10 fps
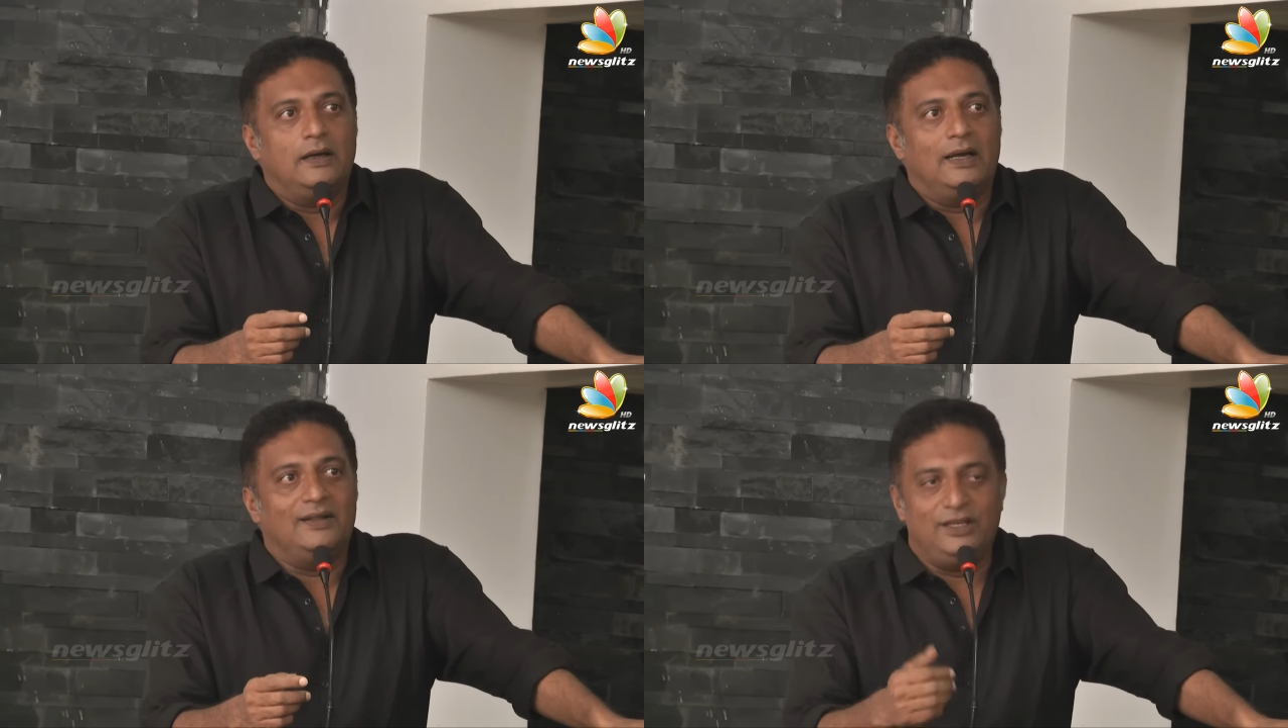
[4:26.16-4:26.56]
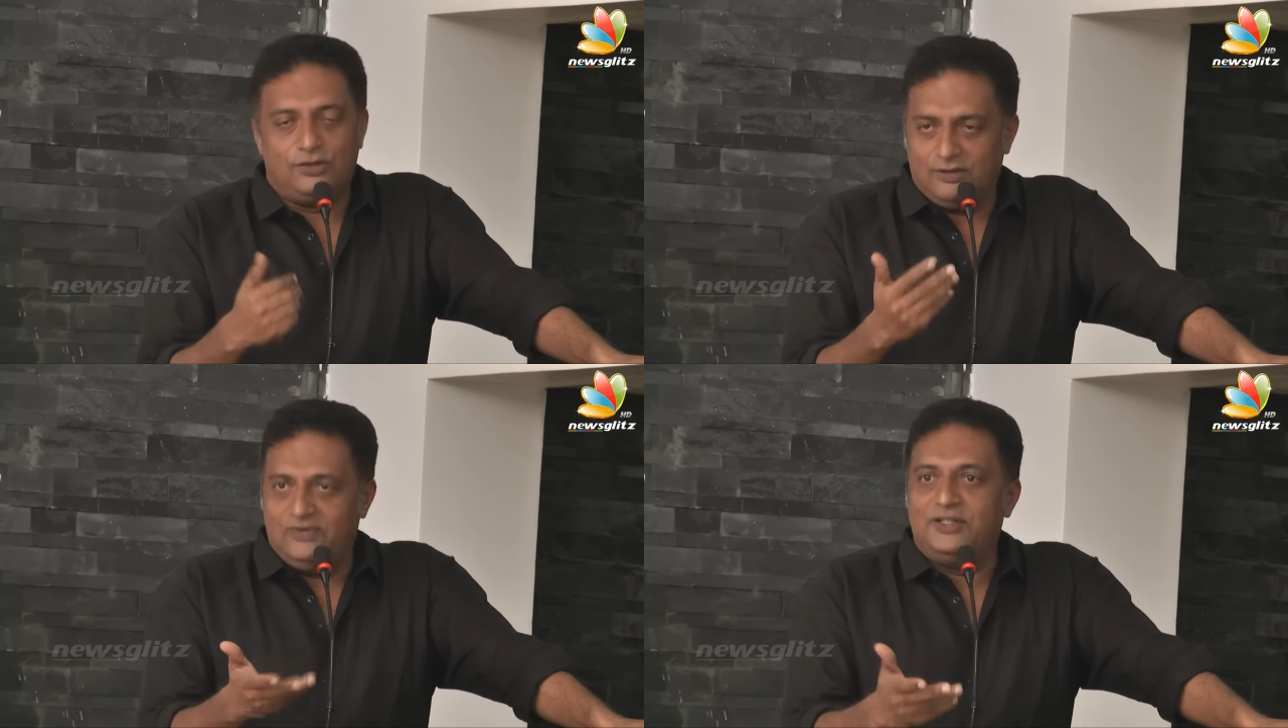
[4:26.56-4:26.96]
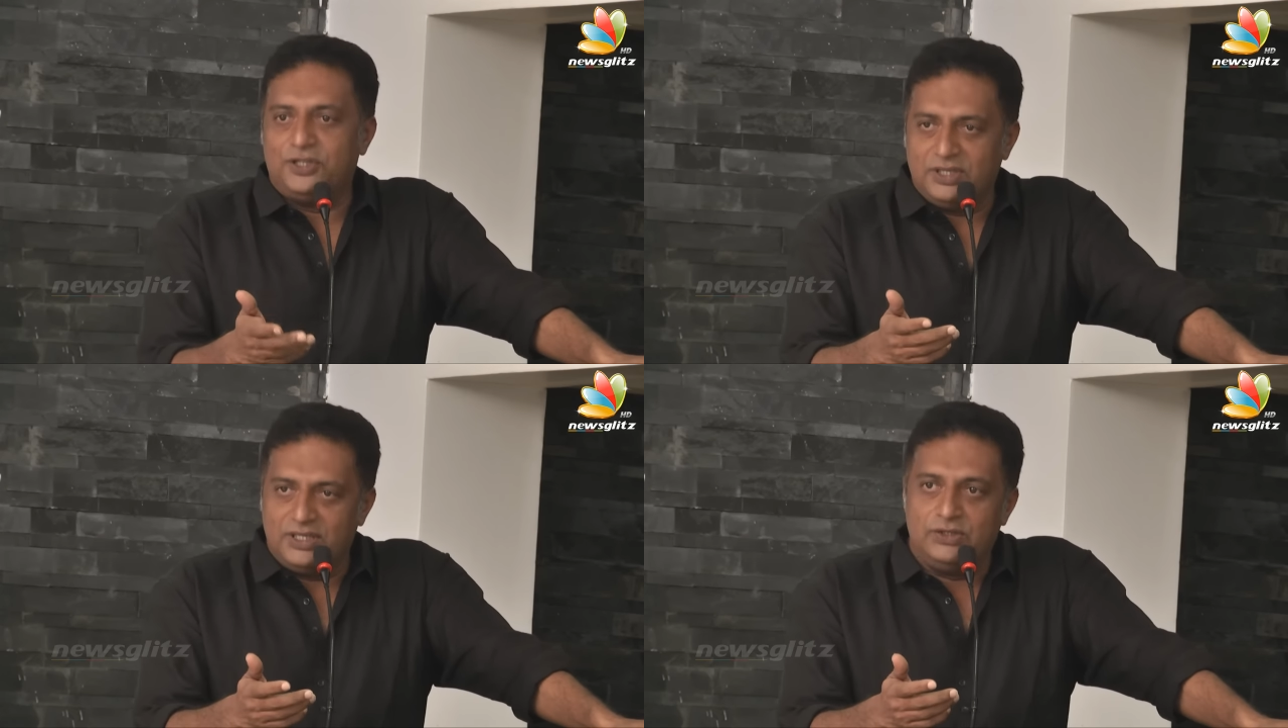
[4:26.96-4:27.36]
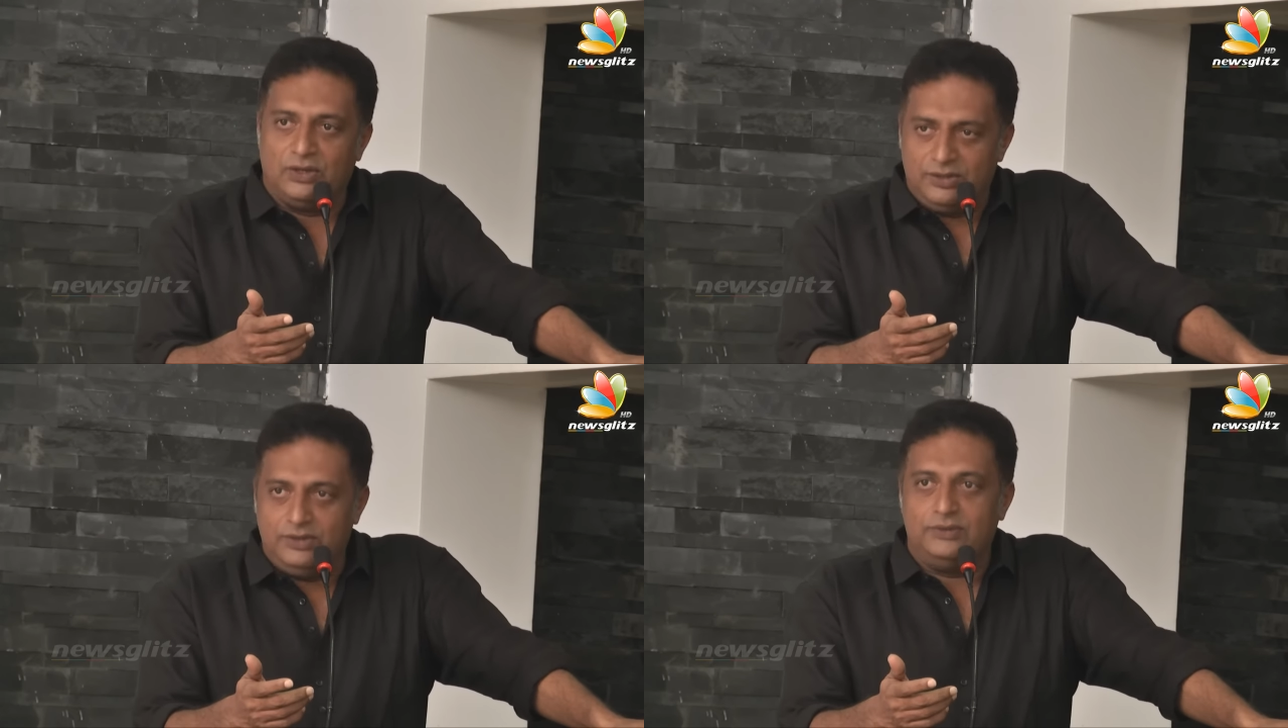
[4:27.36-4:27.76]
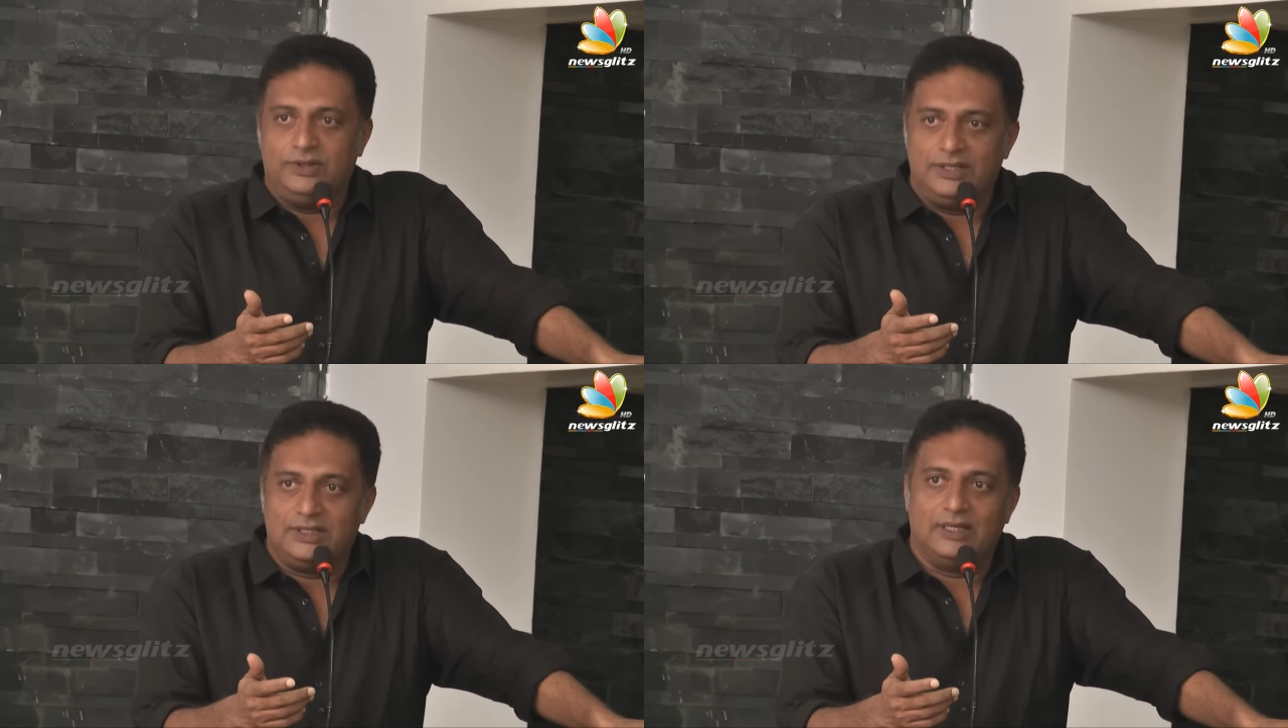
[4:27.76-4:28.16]
And this sort of literature is not new
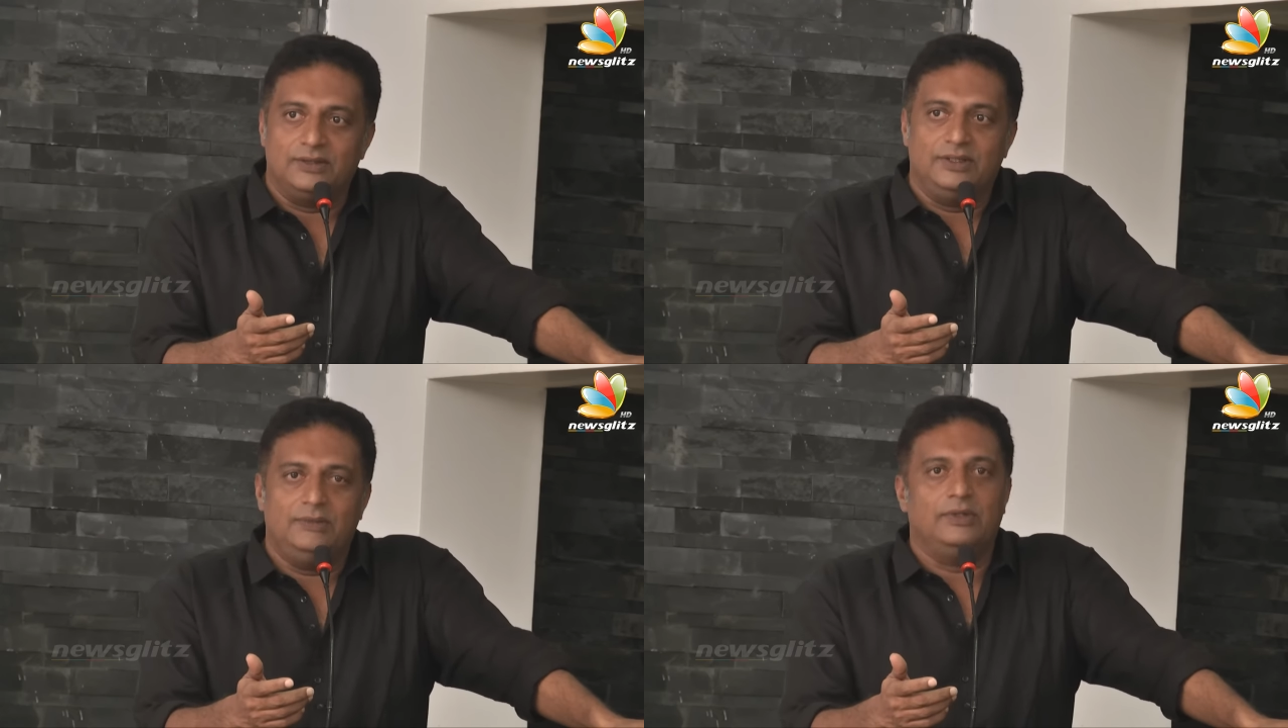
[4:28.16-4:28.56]
in this country,